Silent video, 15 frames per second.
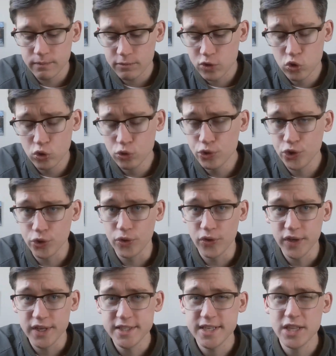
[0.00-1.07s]
crucial,
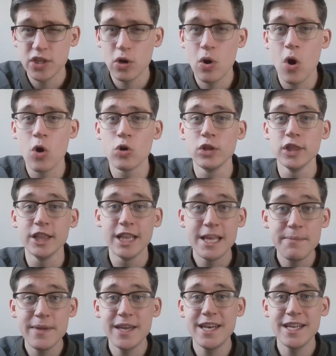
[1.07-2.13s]
is that there are
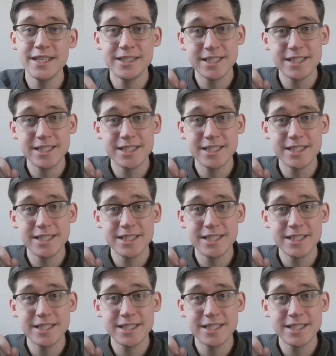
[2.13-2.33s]
limited